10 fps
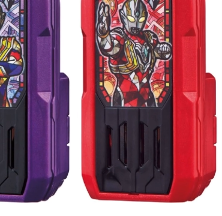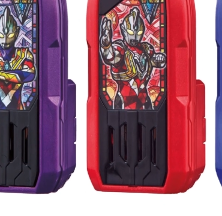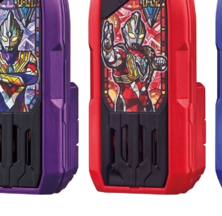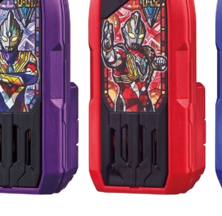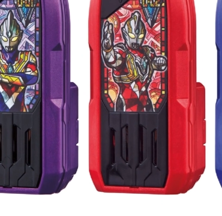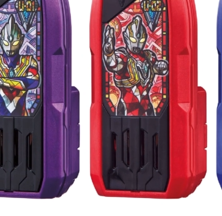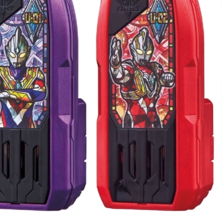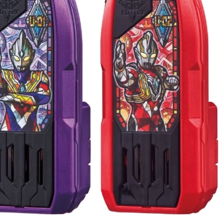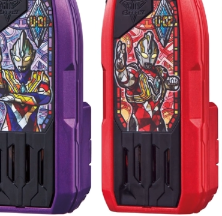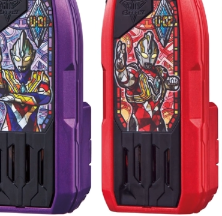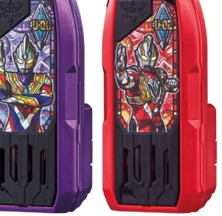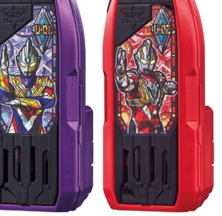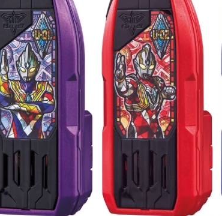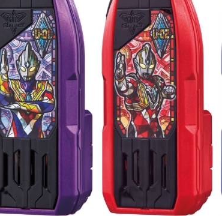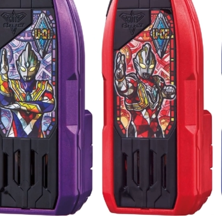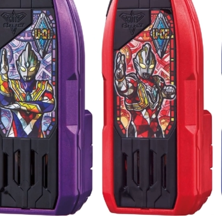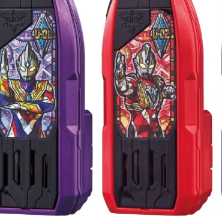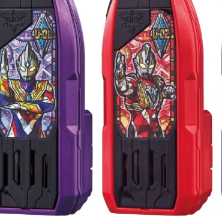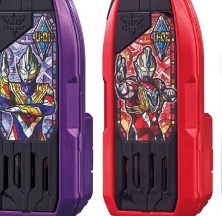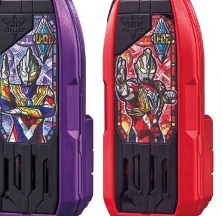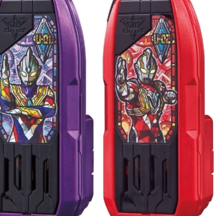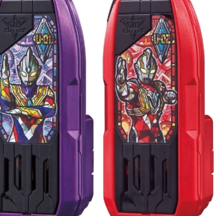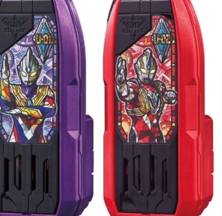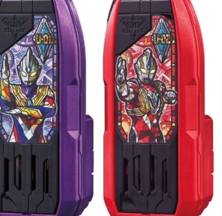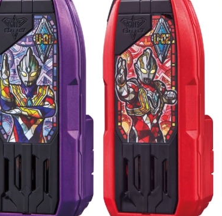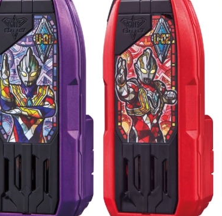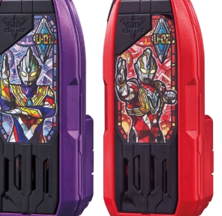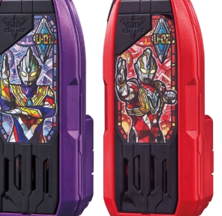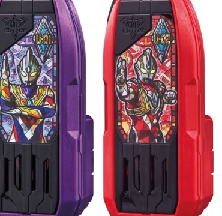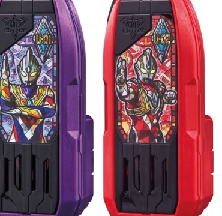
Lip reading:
No face is visible, so there are no lips to read.